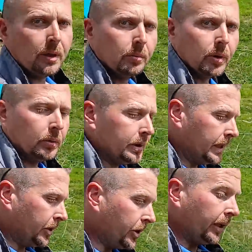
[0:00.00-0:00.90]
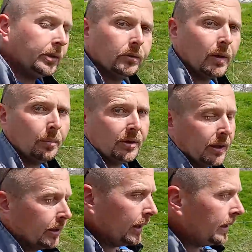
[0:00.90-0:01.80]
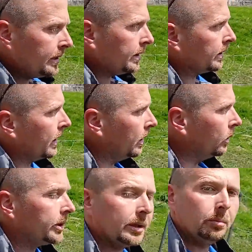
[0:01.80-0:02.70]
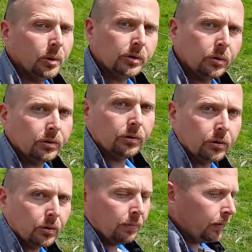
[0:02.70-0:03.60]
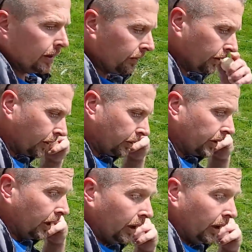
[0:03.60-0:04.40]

and protein, chickens and rabbits are the easiest, lowest input sources you're going to find for those,